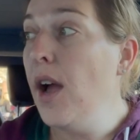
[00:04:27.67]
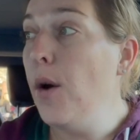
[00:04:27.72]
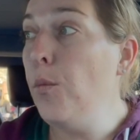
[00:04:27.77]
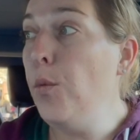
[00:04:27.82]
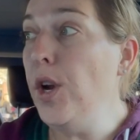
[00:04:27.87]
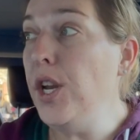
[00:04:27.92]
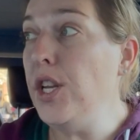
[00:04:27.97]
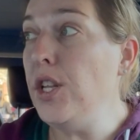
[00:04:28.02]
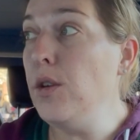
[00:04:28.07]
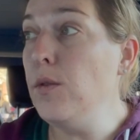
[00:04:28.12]

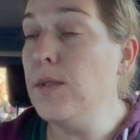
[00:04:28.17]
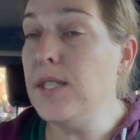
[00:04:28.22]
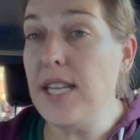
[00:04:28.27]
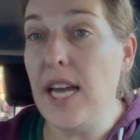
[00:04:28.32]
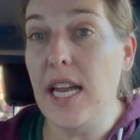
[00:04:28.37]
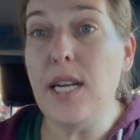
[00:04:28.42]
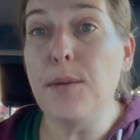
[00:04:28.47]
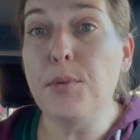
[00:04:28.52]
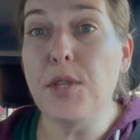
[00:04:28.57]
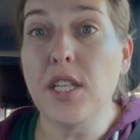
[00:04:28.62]
when you
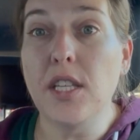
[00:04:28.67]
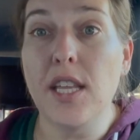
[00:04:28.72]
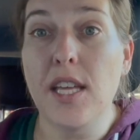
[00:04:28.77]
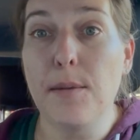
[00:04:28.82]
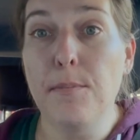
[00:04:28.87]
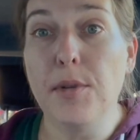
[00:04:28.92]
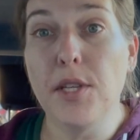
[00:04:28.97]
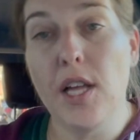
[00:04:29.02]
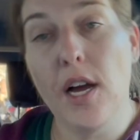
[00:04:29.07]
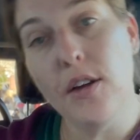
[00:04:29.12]
sign up the
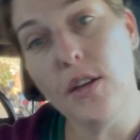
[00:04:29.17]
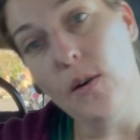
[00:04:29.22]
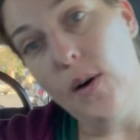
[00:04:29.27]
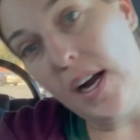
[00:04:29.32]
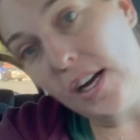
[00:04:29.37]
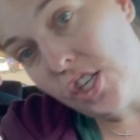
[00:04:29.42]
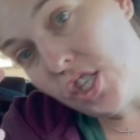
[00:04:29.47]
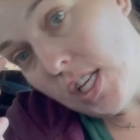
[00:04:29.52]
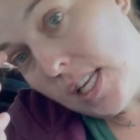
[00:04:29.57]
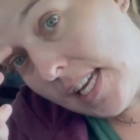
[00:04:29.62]
link below, you
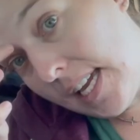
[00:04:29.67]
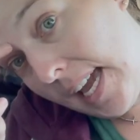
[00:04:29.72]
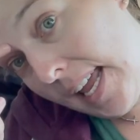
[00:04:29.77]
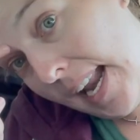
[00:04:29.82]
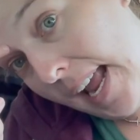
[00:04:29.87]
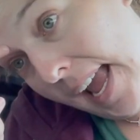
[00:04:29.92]
actually get